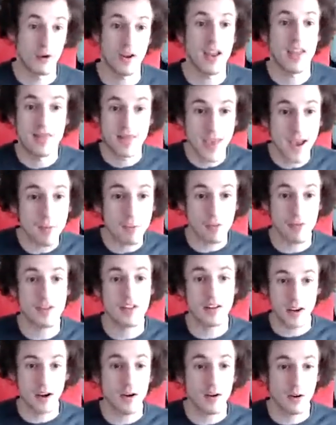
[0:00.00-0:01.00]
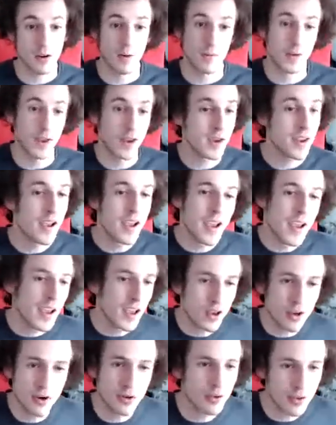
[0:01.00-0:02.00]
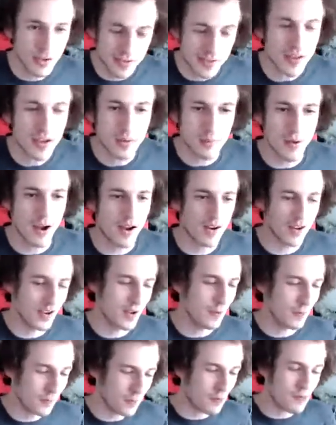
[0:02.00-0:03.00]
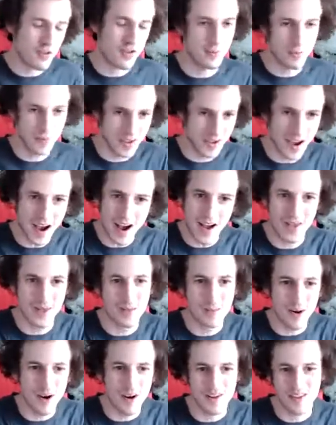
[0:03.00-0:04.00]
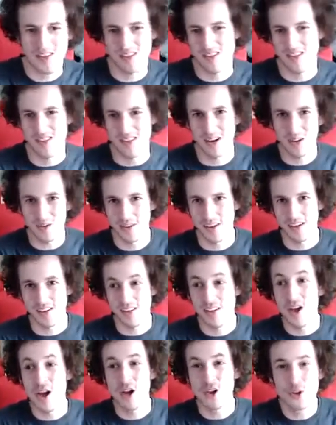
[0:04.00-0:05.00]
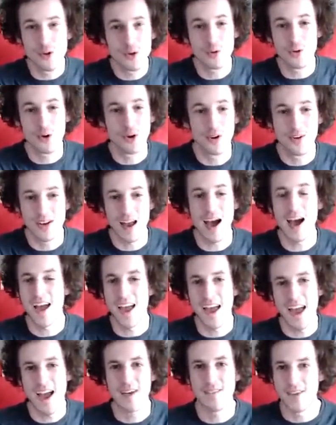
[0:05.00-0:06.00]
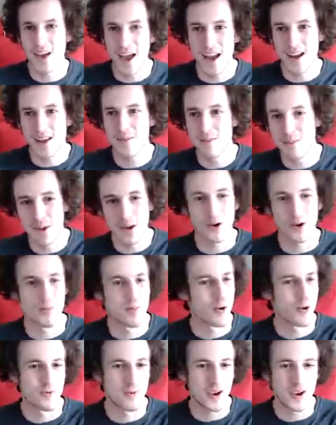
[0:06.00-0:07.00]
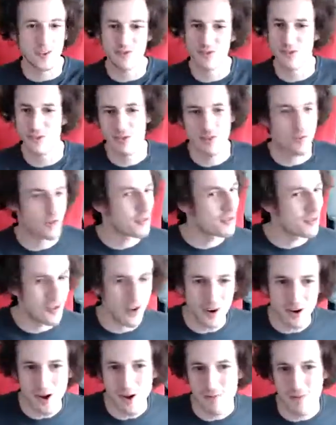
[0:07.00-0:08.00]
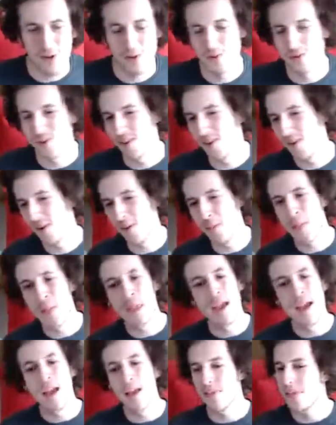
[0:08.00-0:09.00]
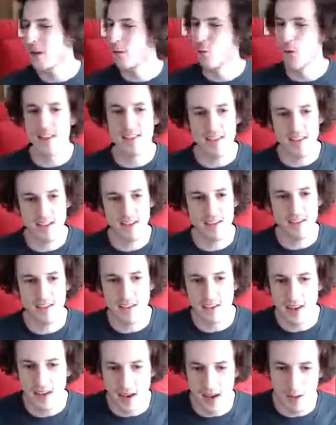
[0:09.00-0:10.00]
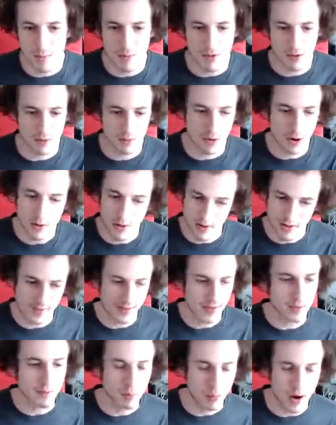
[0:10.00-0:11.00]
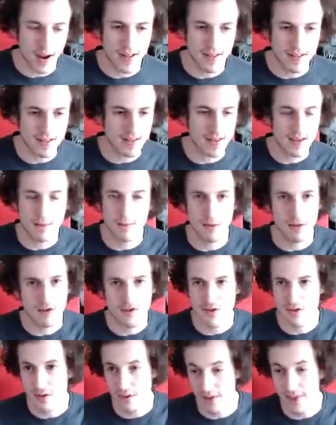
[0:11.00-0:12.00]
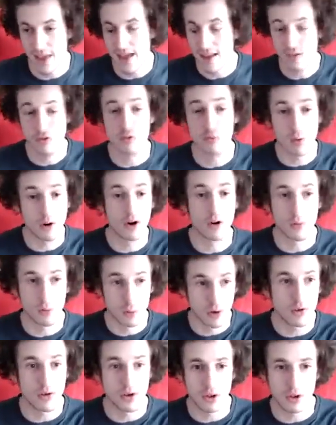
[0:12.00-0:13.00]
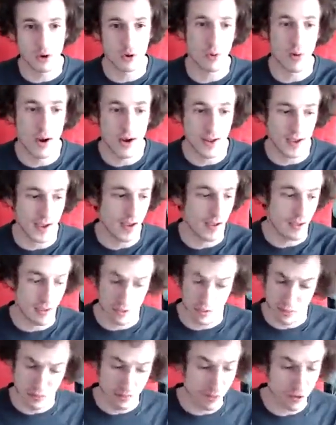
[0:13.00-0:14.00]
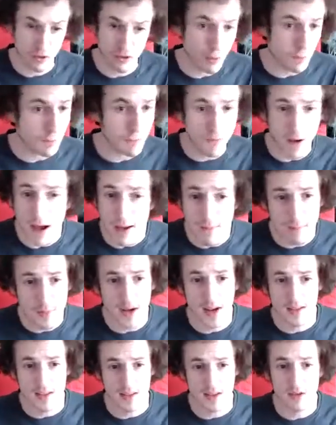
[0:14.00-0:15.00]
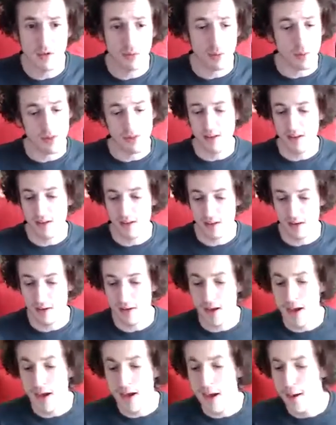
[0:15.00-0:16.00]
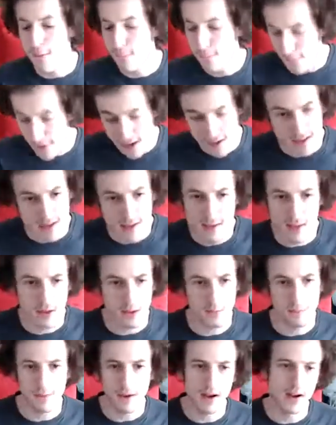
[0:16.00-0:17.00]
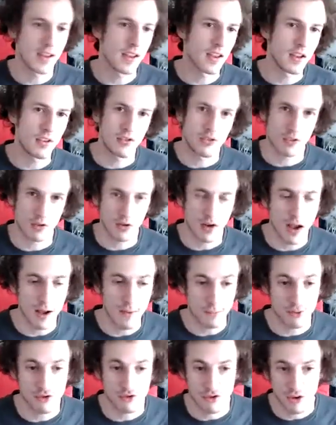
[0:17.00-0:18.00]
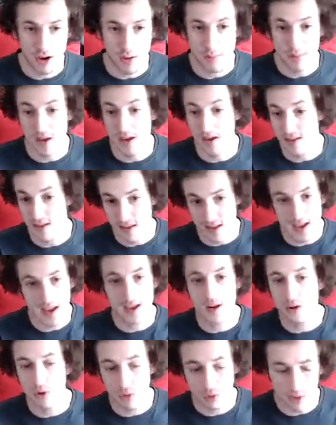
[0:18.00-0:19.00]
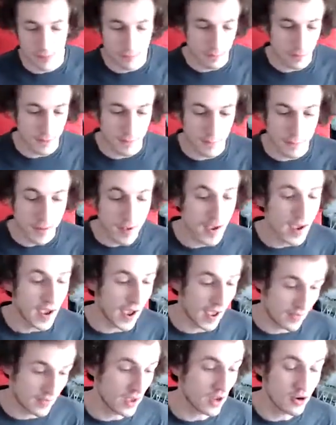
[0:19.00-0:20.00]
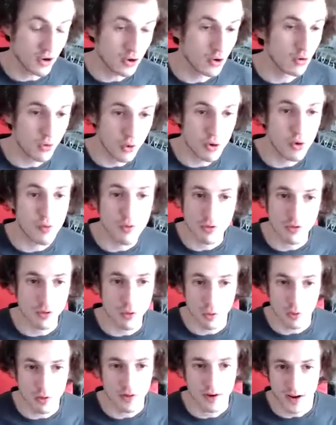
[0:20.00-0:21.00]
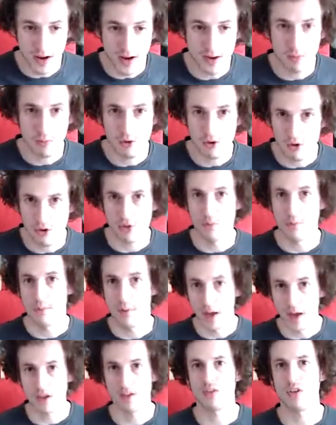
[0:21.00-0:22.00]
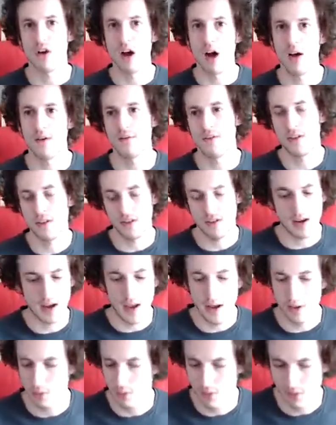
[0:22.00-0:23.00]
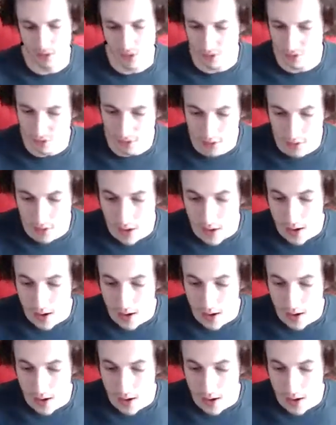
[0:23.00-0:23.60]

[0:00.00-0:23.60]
And that was the narrative. And, you think about it, if you're somebody on the Boston Celtics, you could not have any bigger motivation. So you start off 0-2. They win 16 games in a row. And I think Brad Stevens, that's where really the credit is because you're 5 minutes into a season facing the defending Eastern Conference champions in Cleveland, and then you lose Gordon Hayward, your biggest offseason acquisition.